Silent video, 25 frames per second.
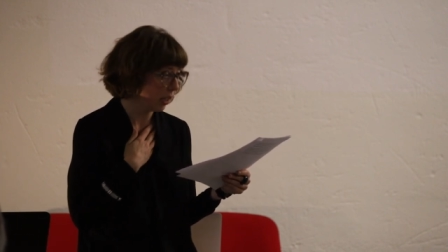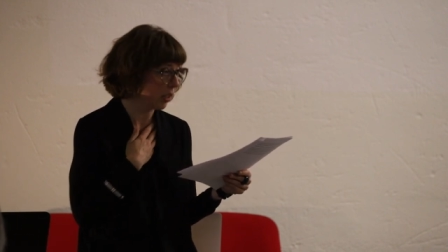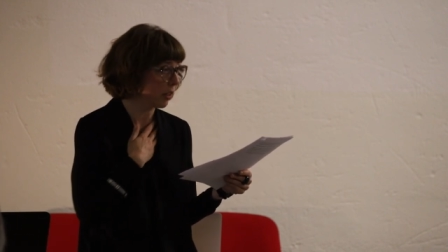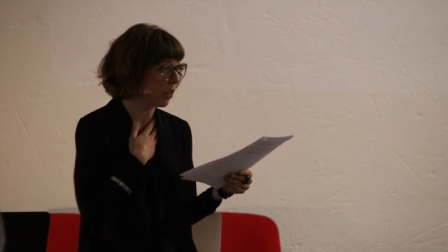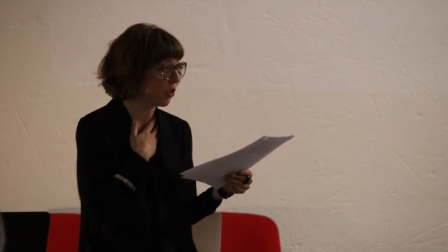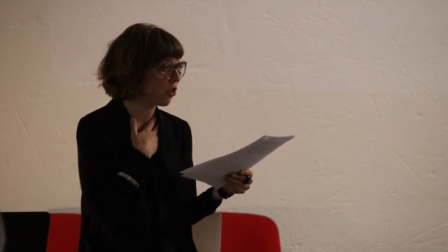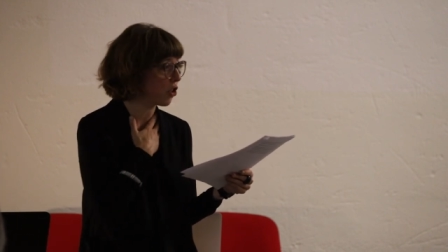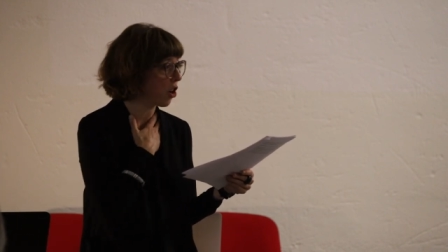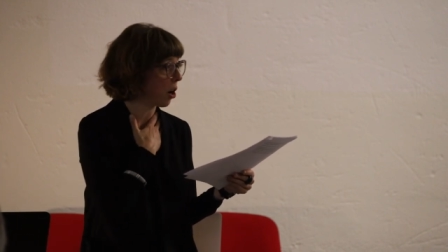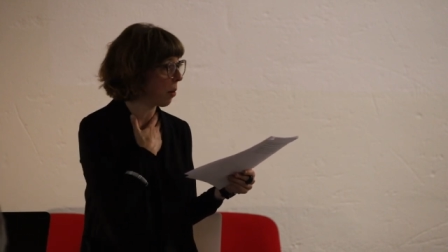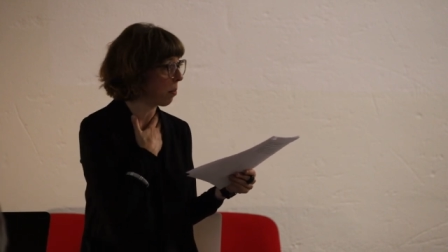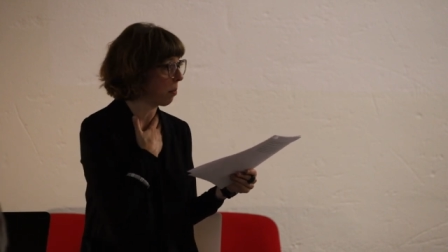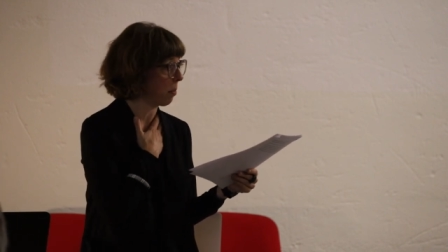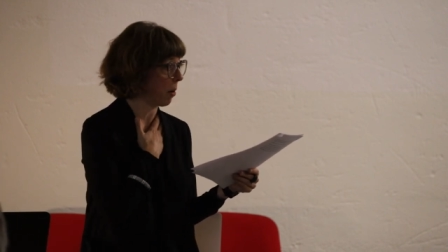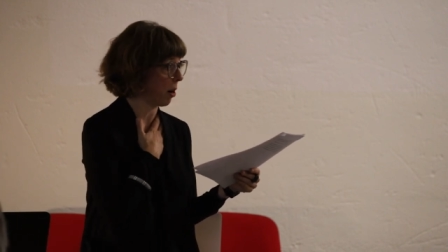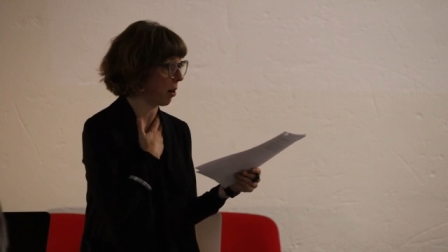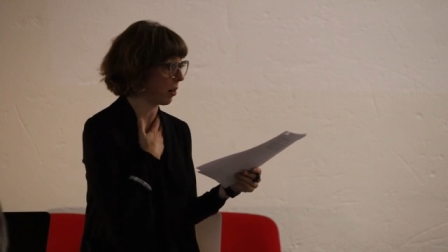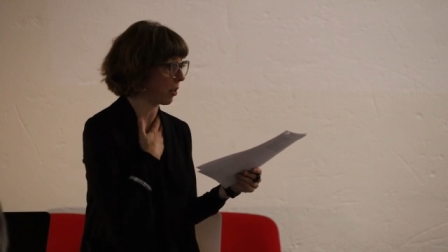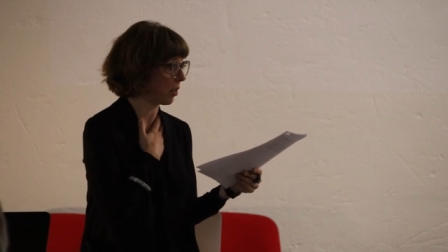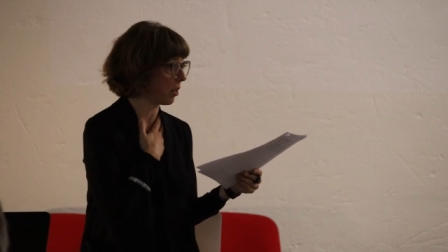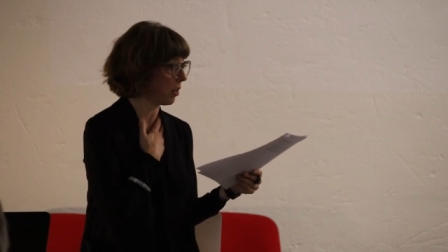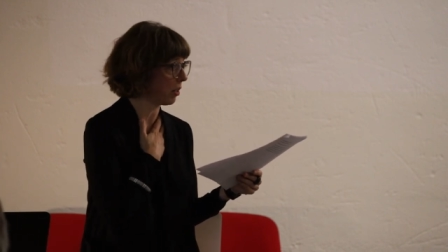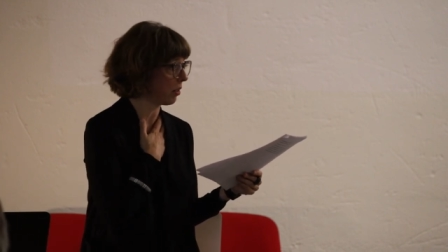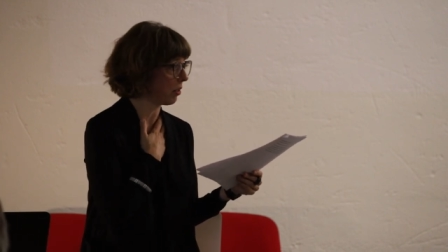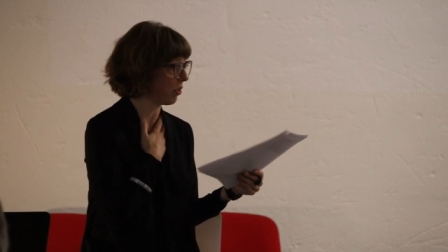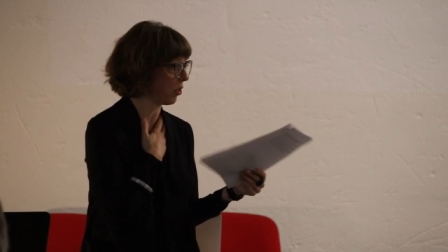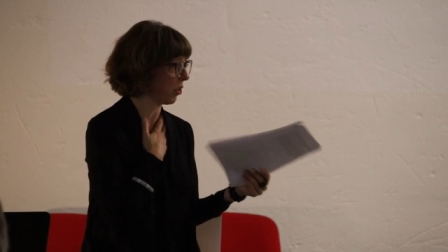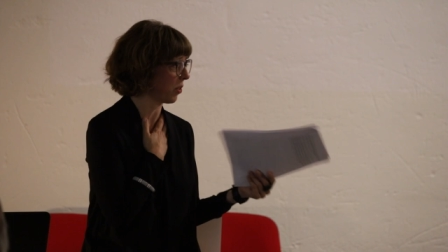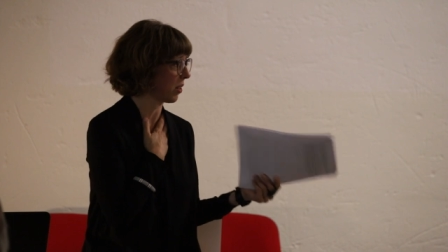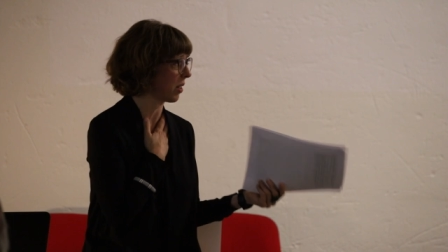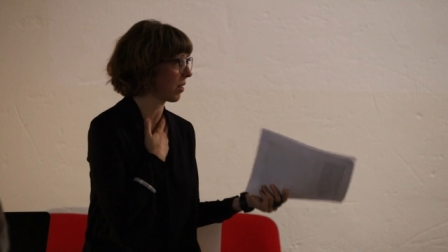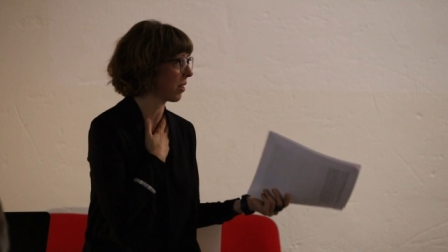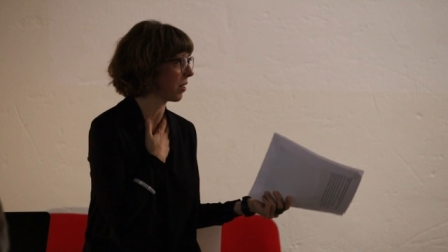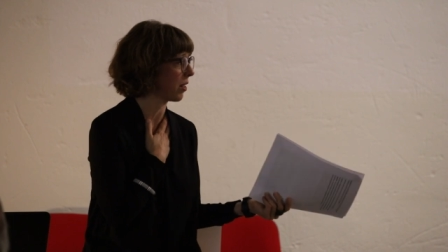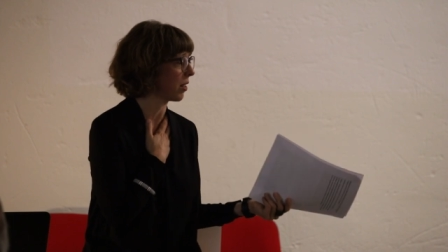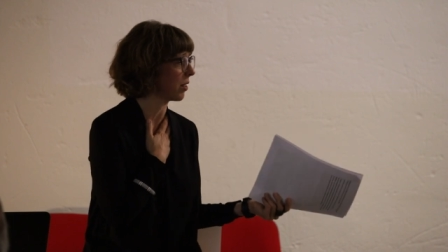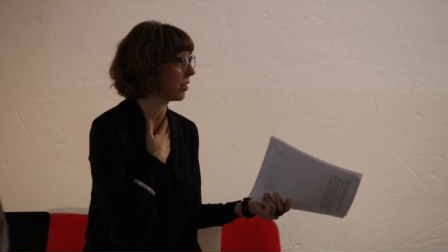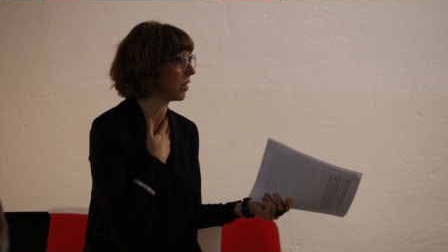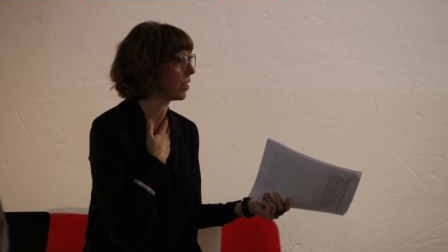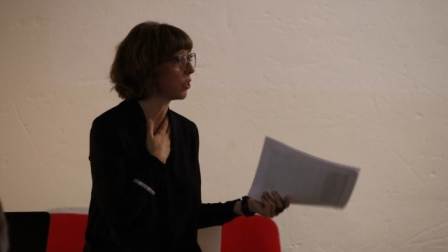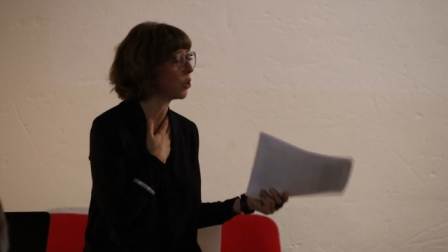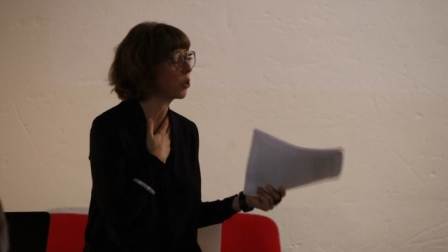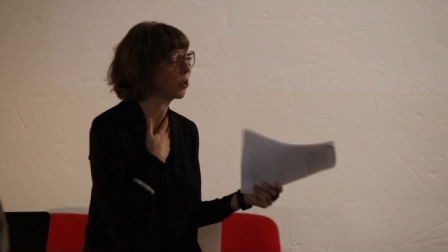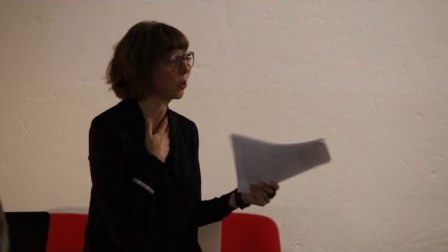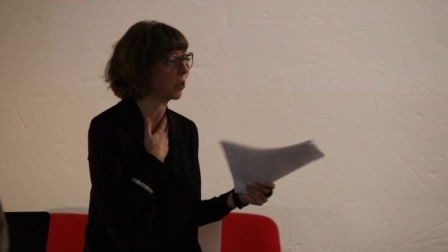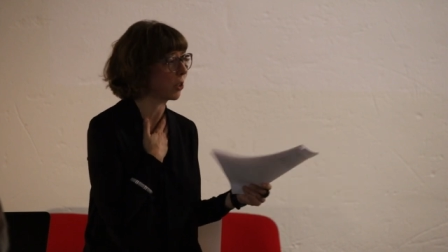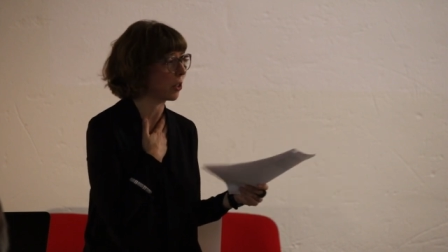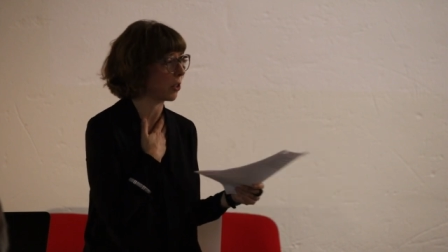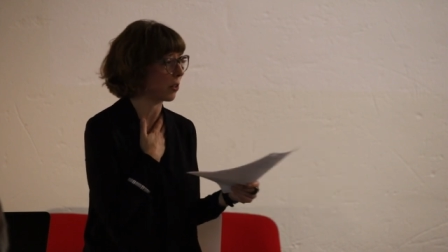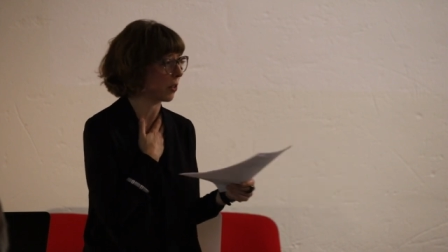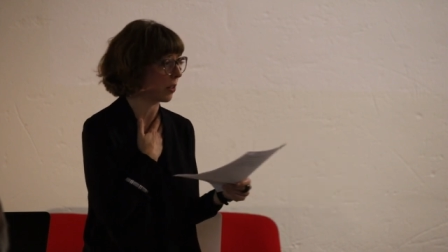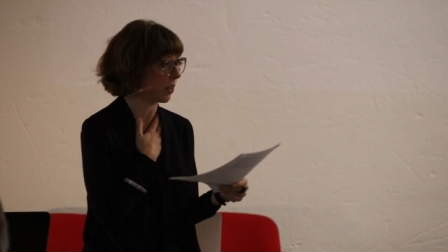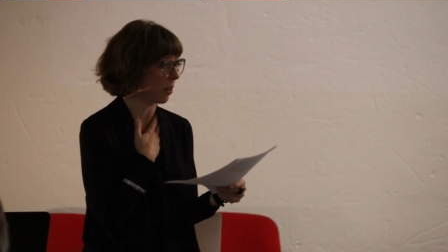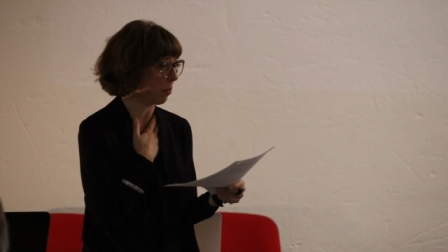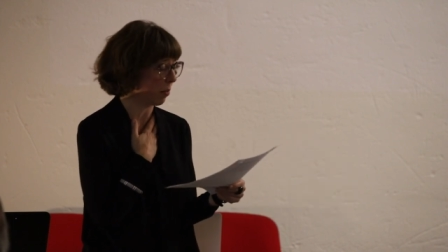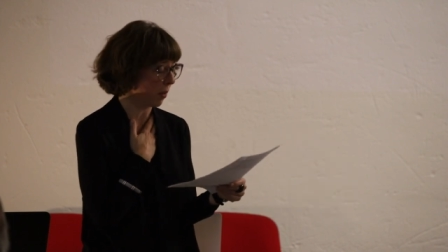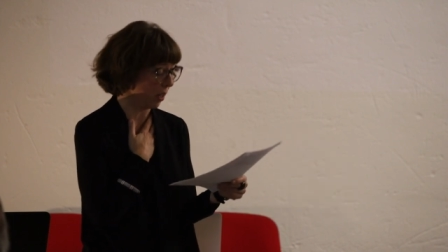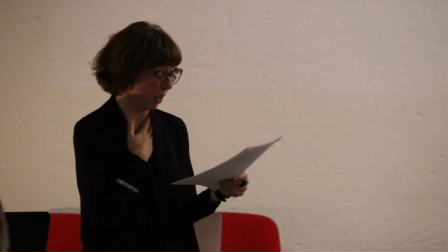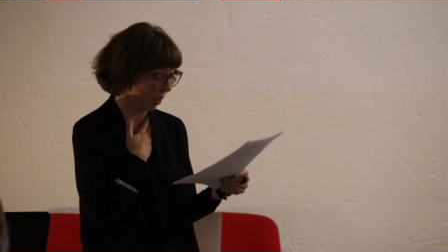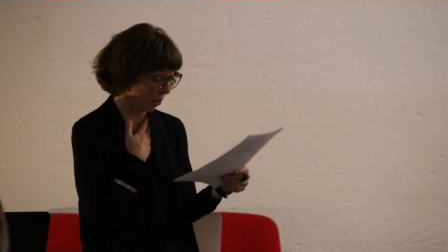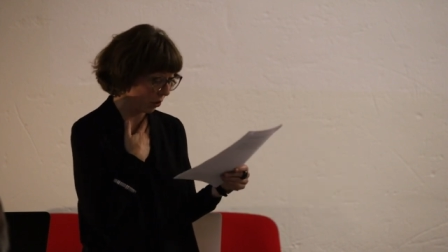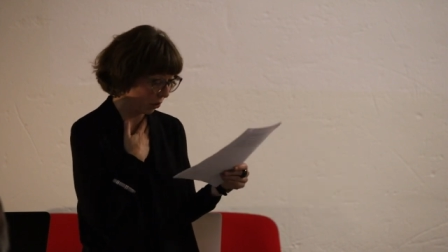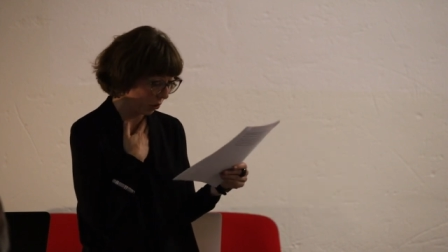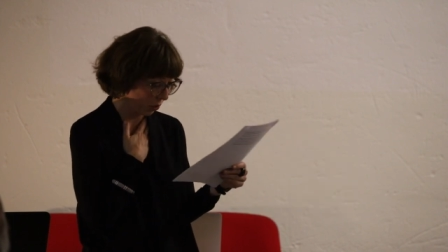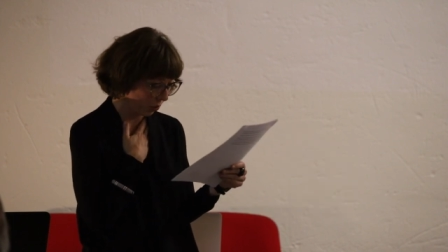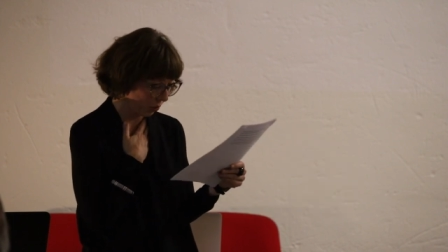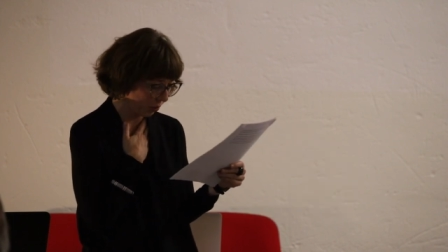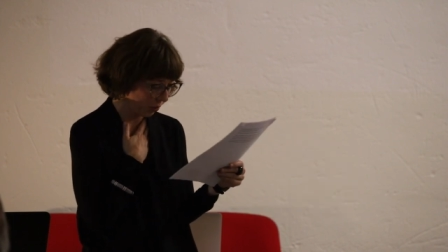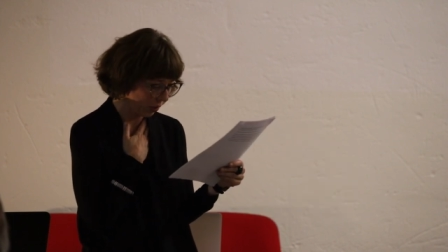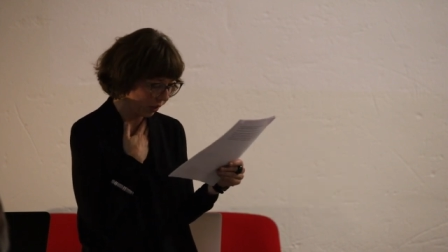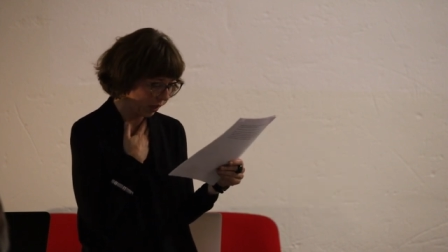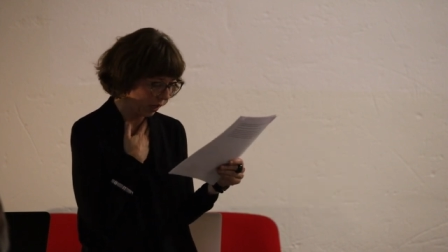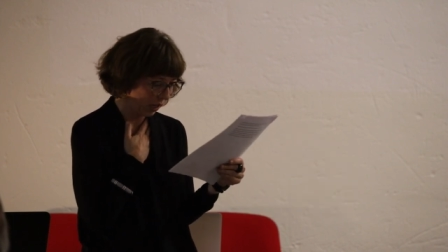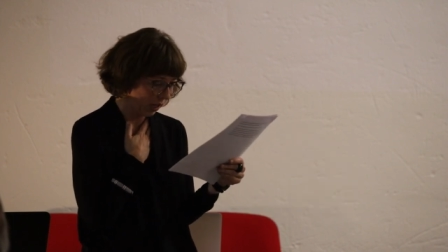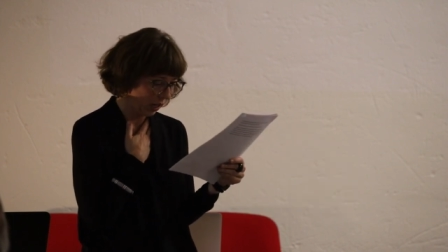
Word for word: in the job market, not necessarily to learn something new.